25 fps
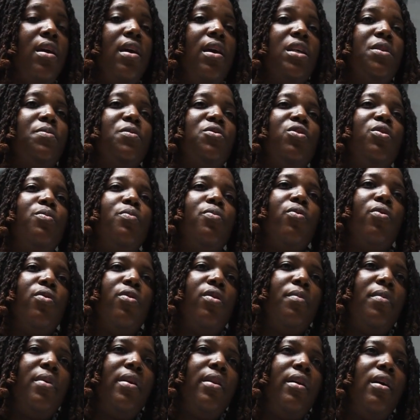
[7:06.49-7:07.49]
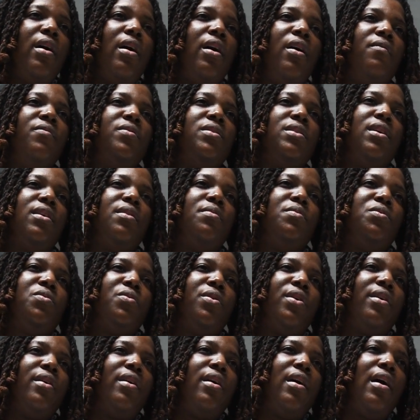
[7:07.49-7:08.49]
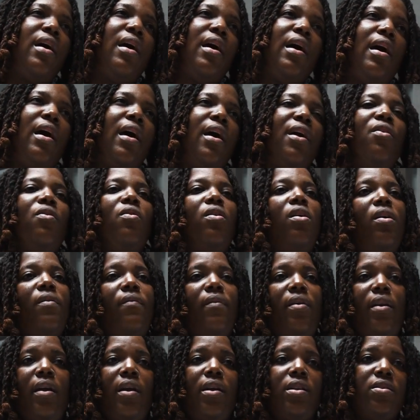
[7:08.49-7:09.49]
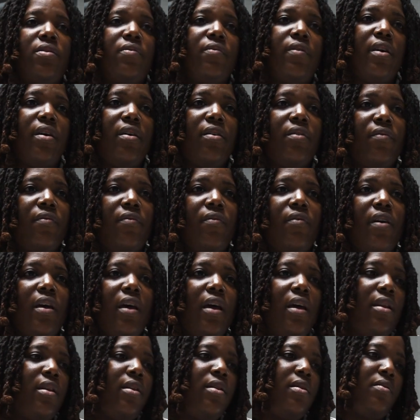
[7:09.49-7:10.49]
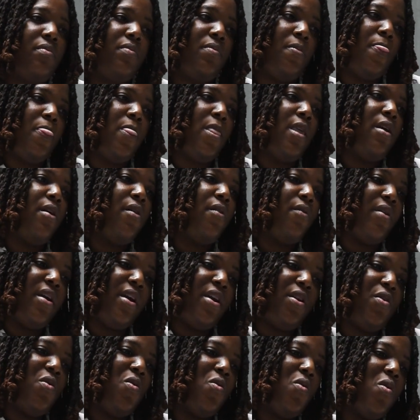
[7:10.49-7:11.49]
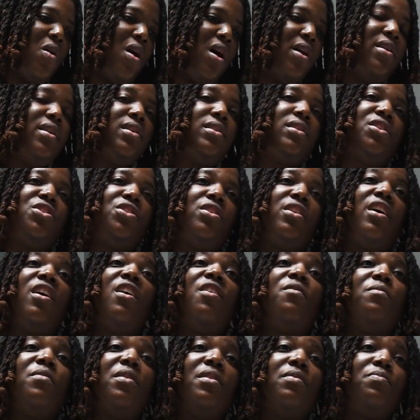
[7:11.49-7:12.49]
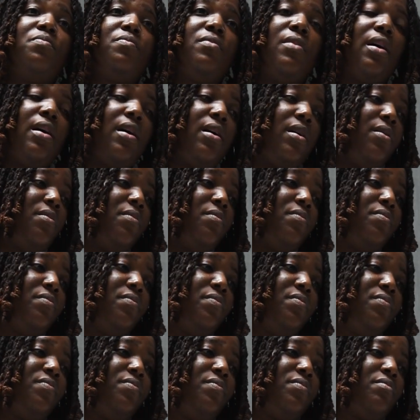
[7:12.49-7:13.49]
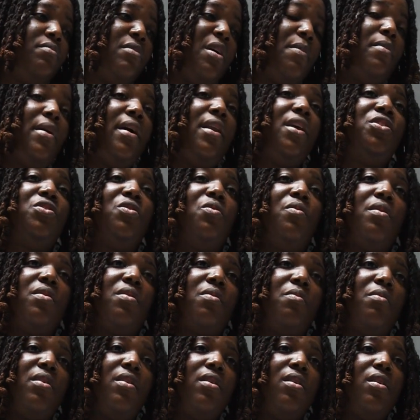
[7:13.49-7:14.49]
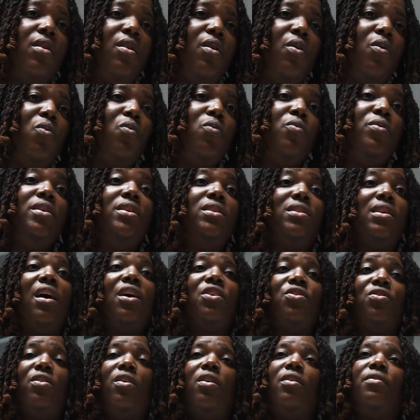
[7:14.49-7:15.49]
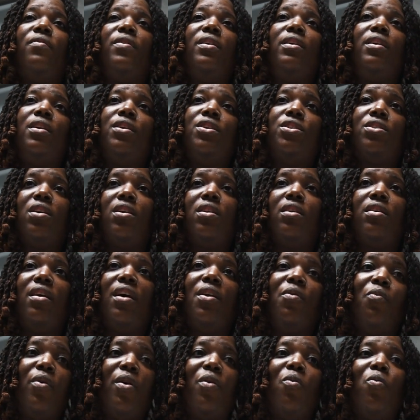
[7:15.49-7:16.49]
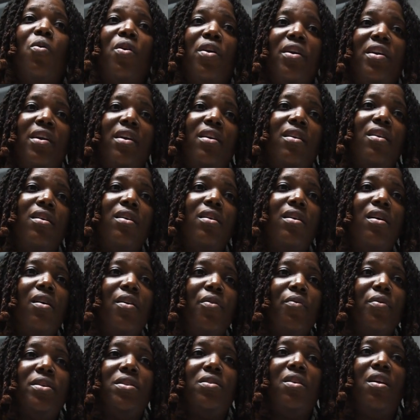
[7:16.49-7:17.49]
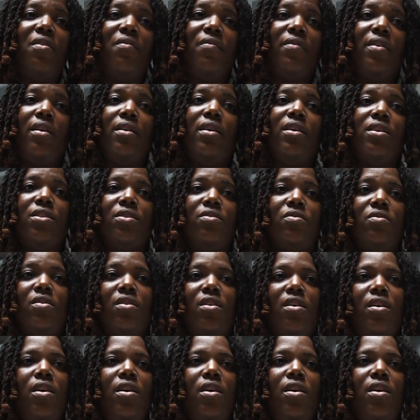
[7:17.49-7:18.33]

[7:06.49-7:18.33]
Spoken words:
Especially programming, you have times where I don't have a 9-to-5. And right now on this session, I have my manager with me, who is actually on vacation, and we're working on resolving an issue.